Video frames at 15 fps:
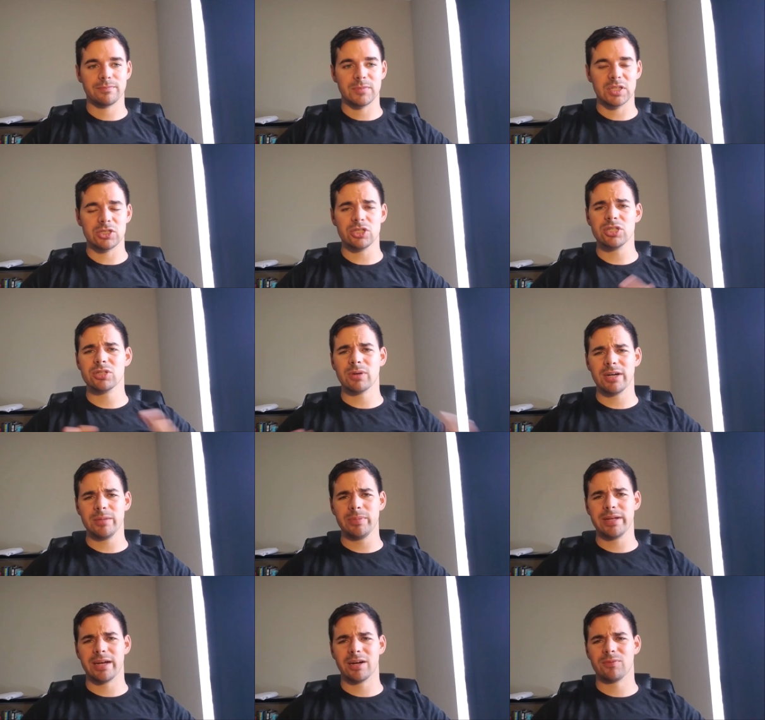Just try
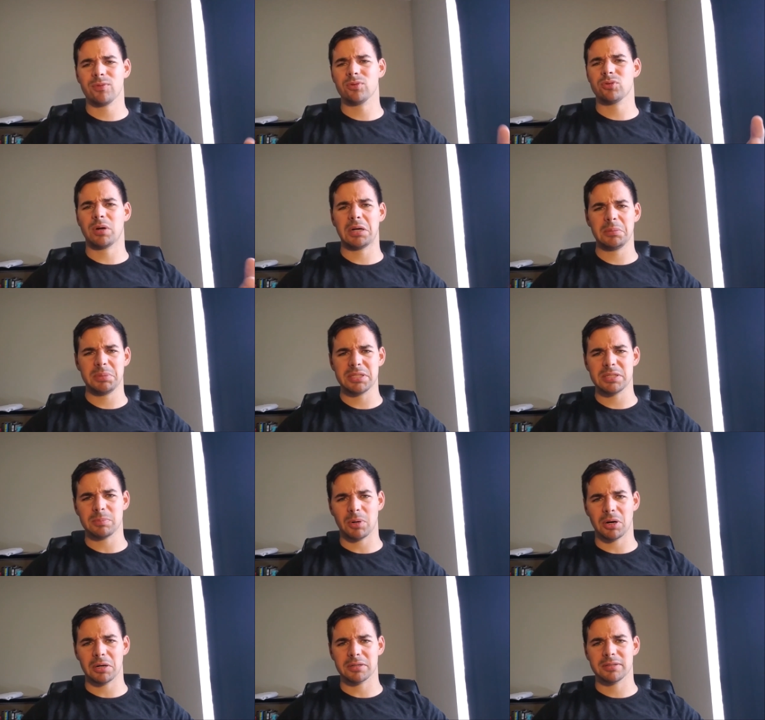to be careful, try to be
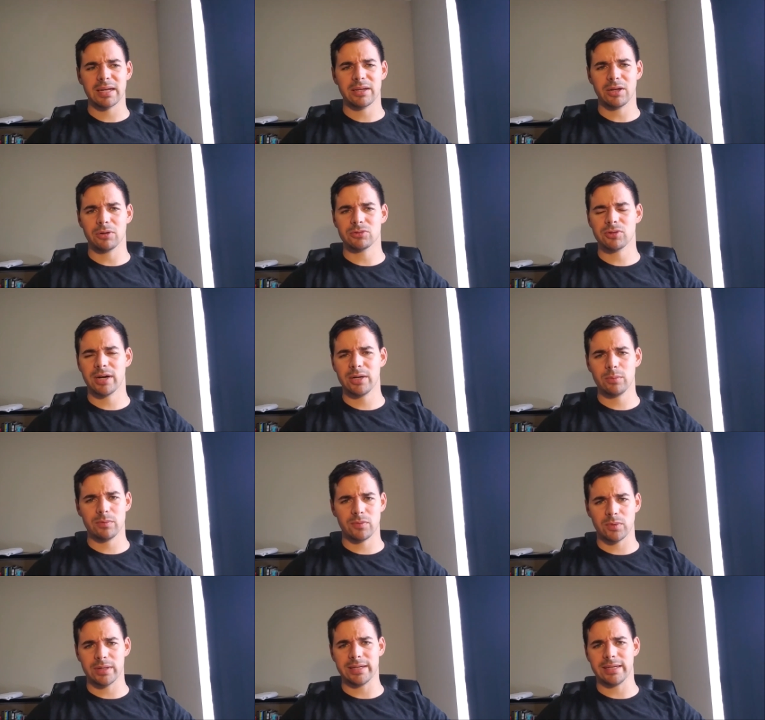smart, try to
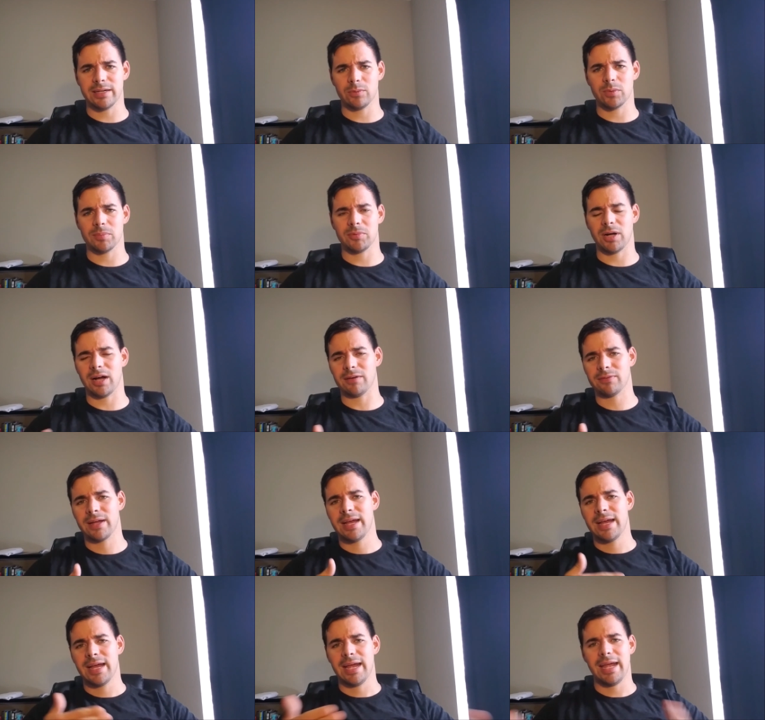avoid getting ripped off
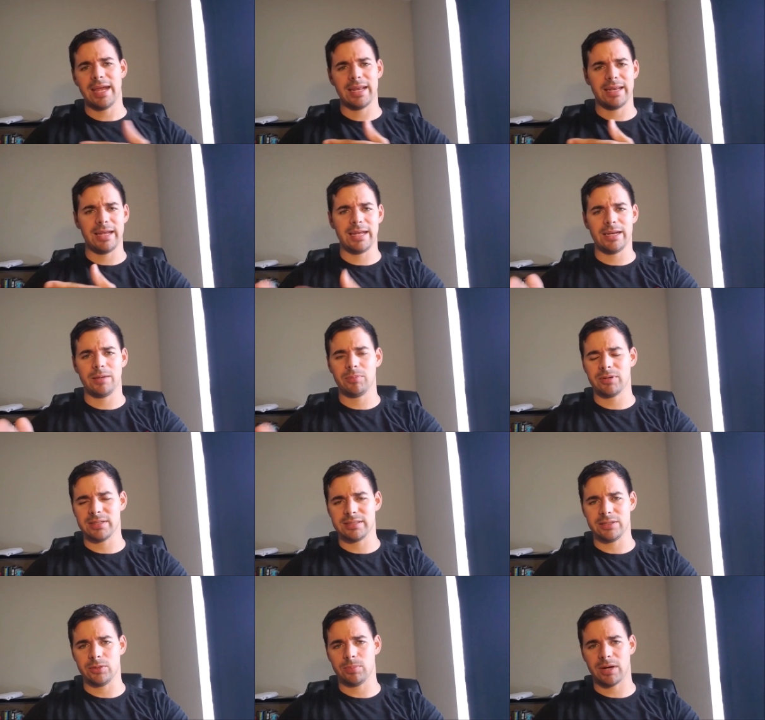at any place
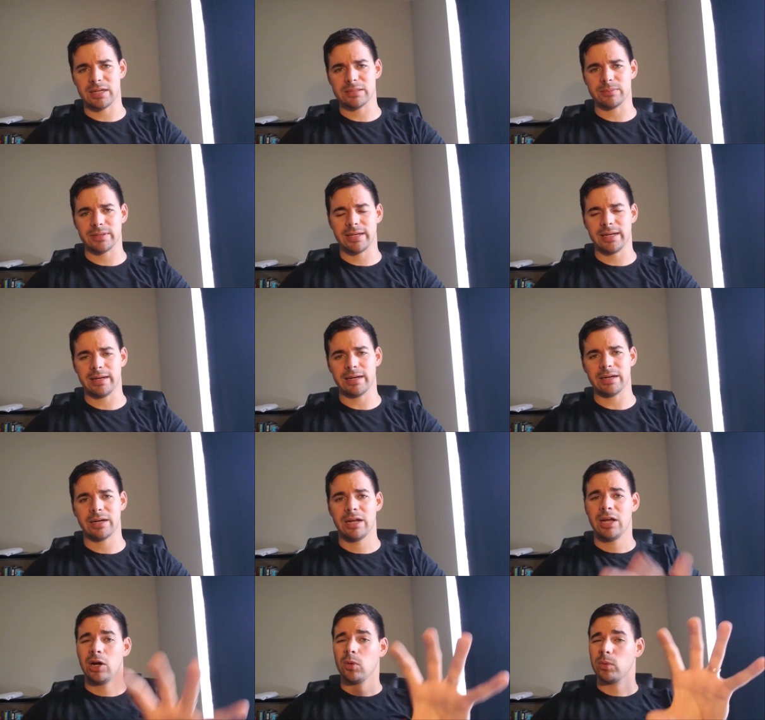that you possibly can,
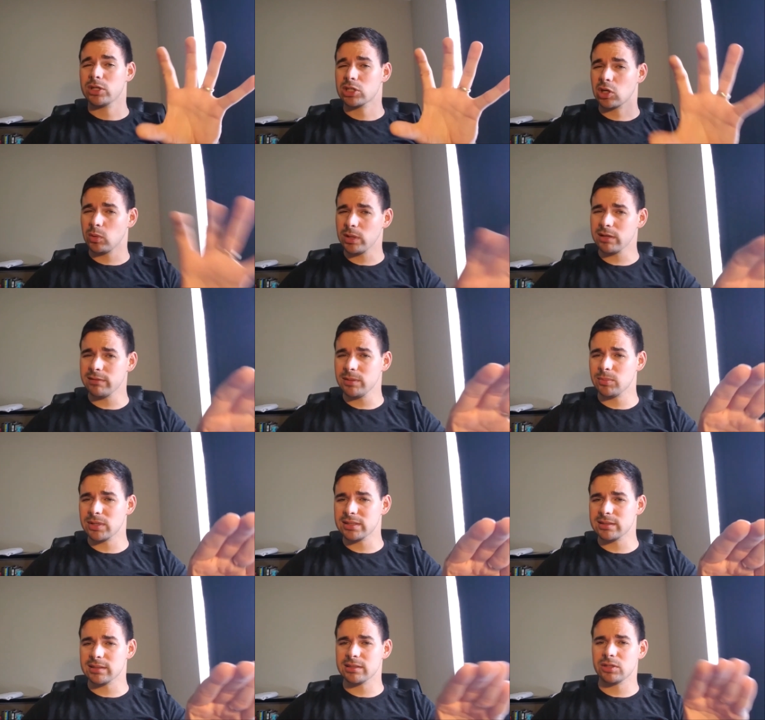which quickly
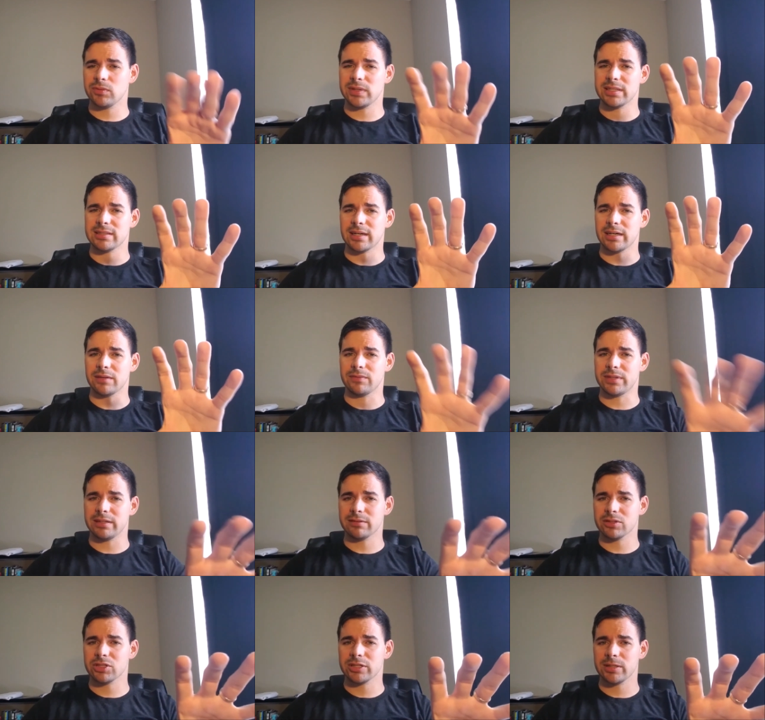brings us to the side of
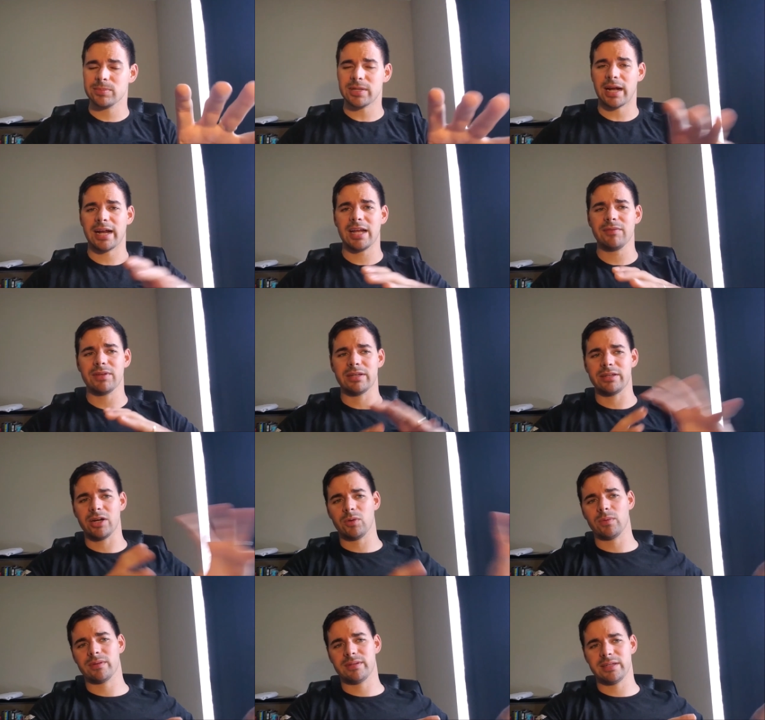dealerships. I haven't dealt
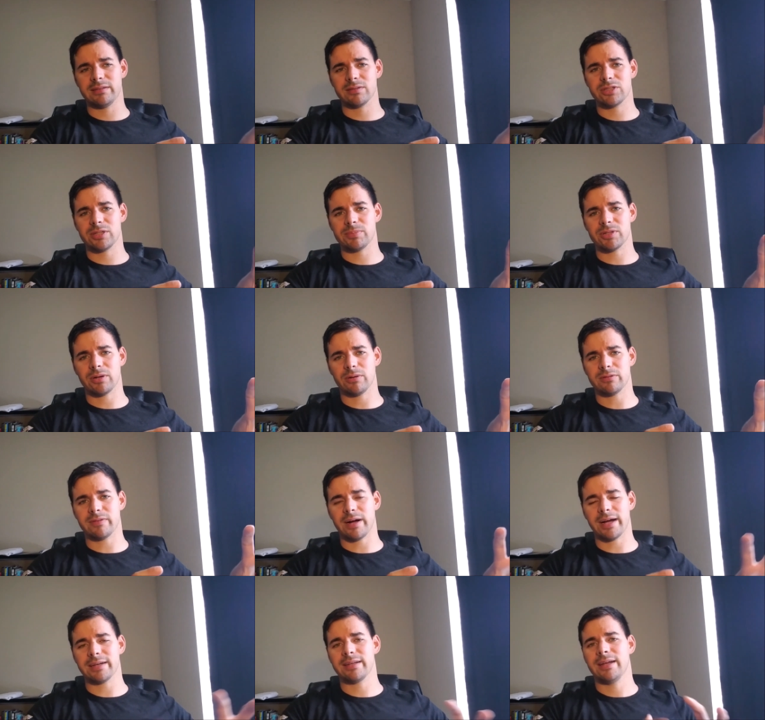with dealerships a whole
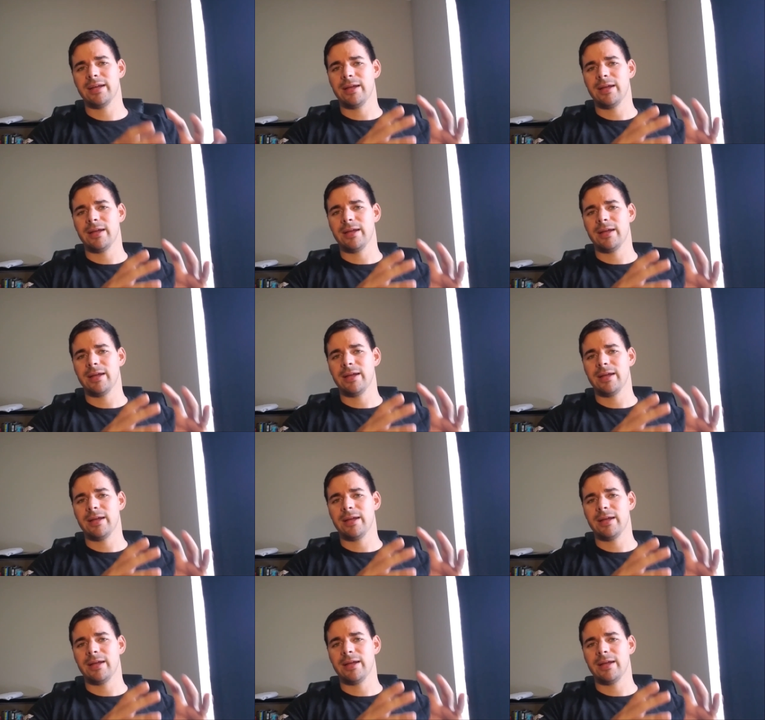lot.